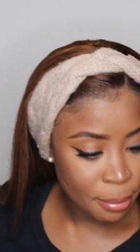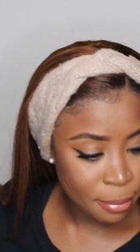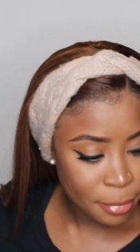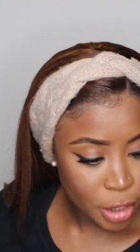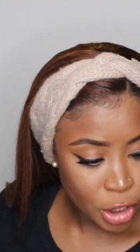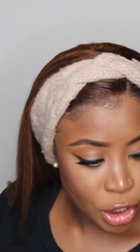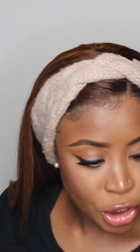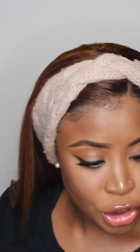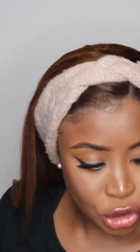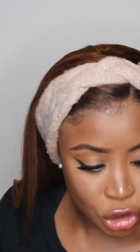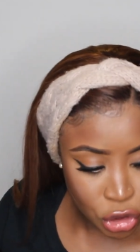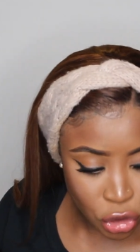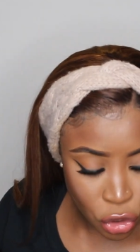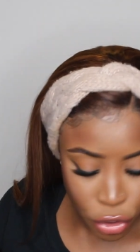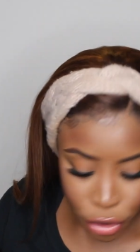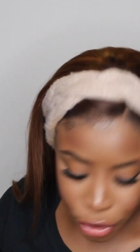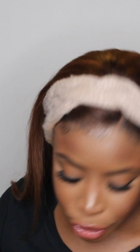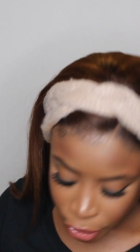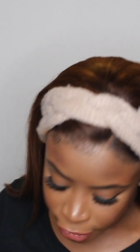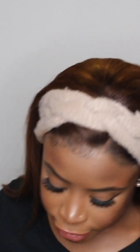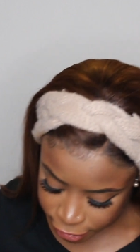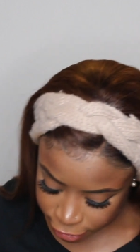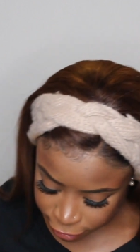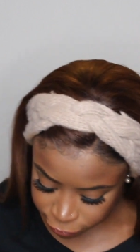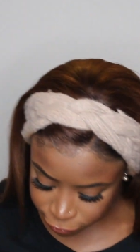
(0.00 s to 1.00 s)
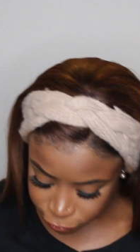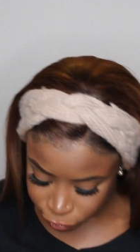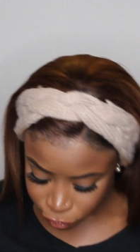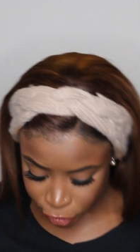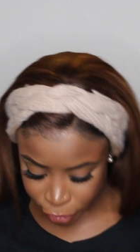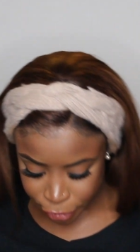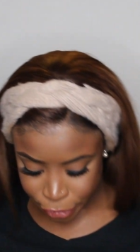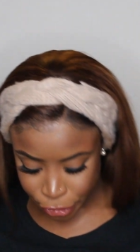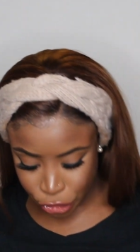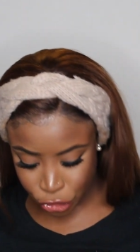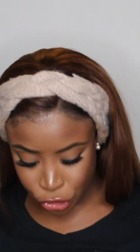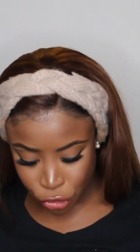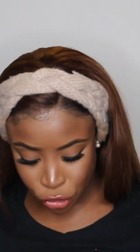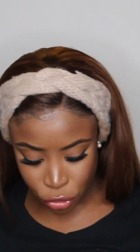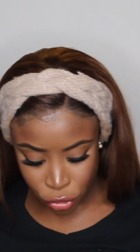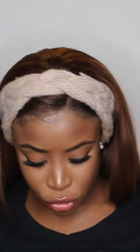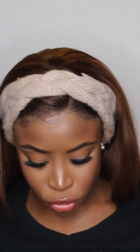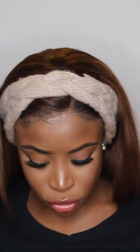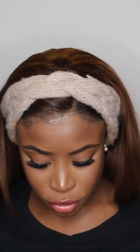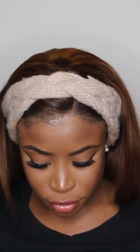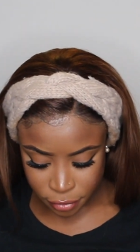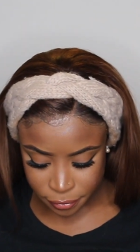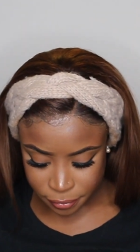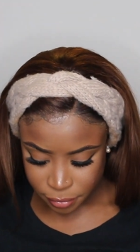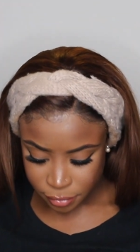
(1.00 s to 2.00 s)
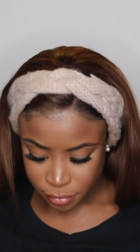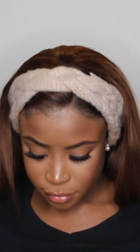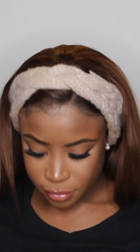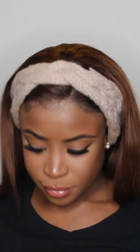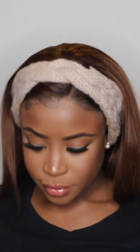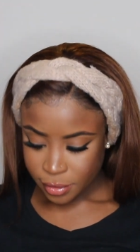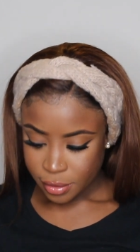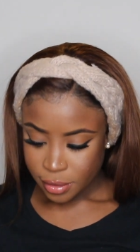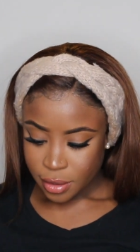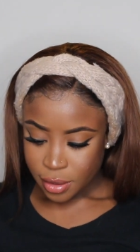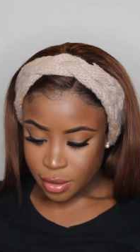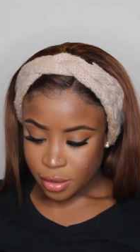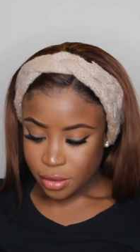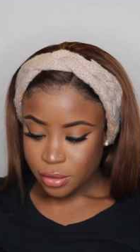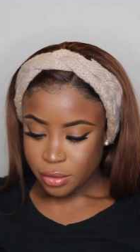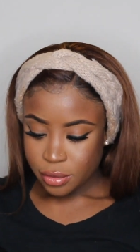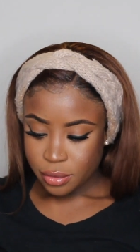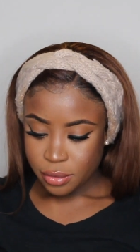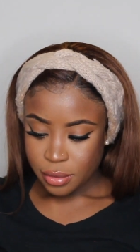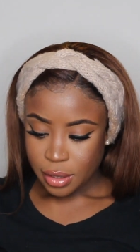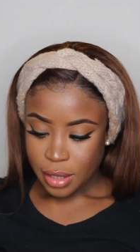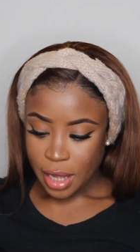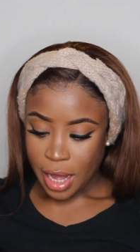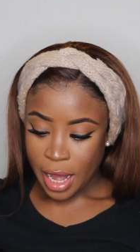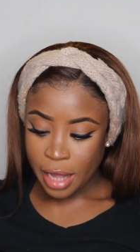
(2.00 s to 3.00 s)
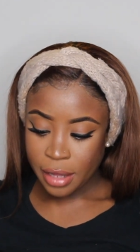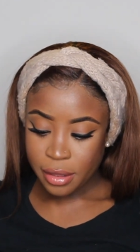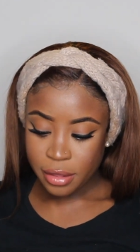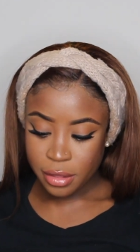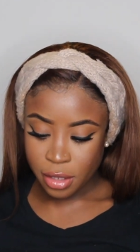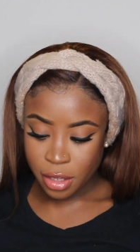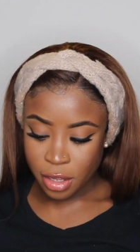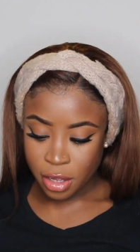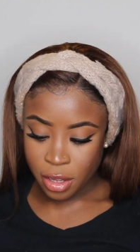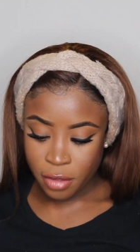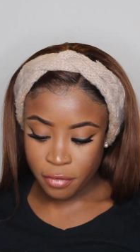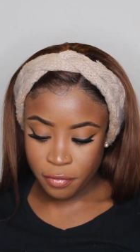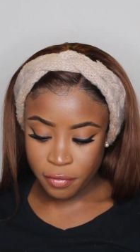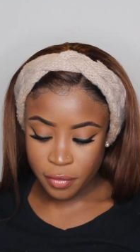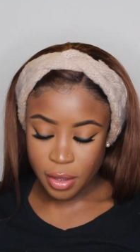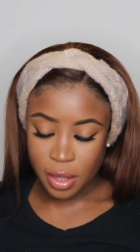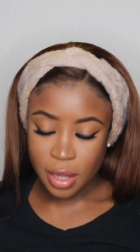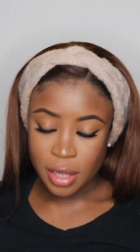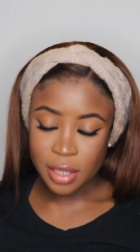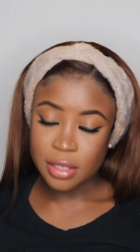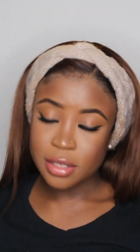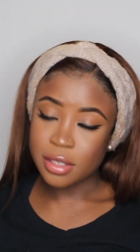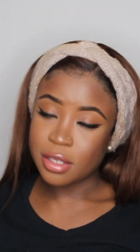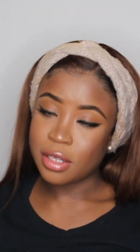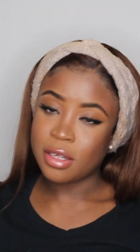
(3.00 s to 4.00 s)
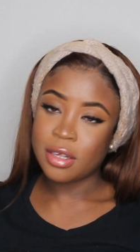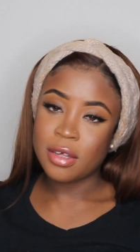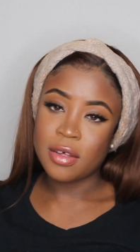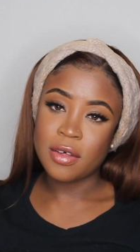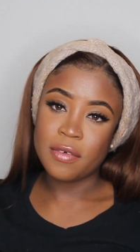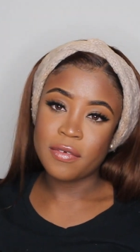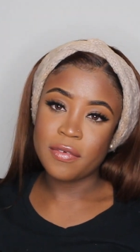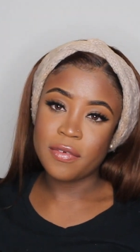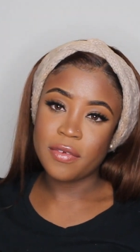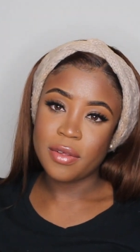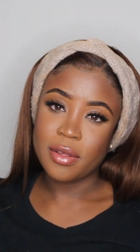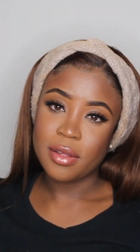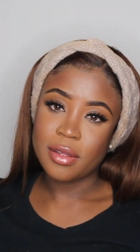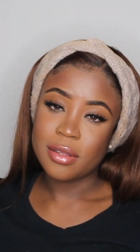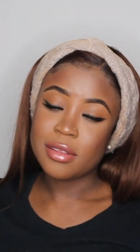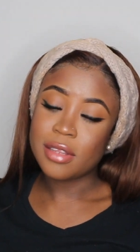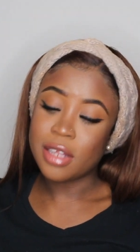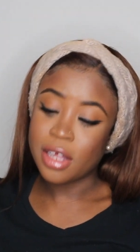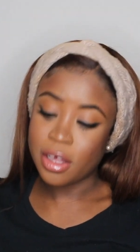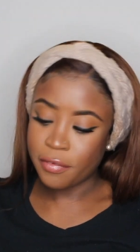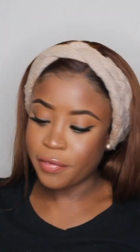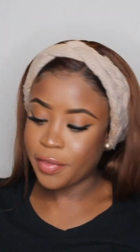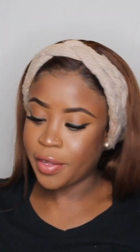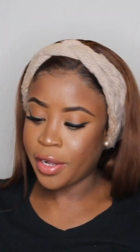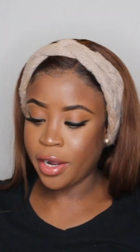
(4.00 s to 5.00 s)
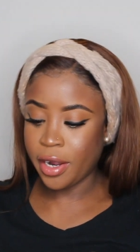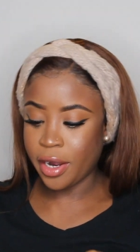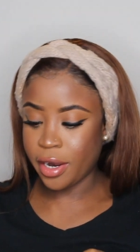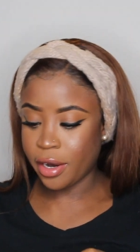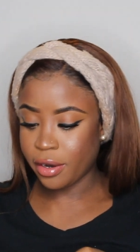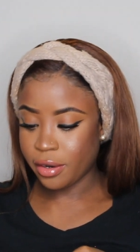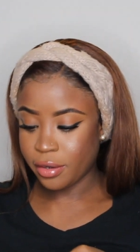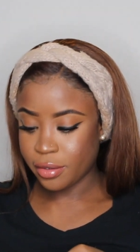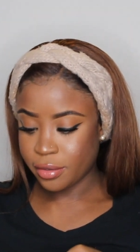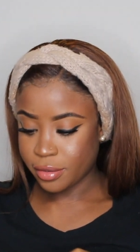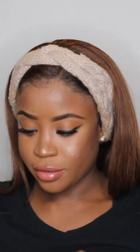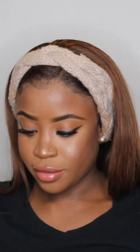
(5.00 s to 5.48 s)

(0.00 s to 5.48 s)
I'm gonna show y'all the frontal. I love their hair.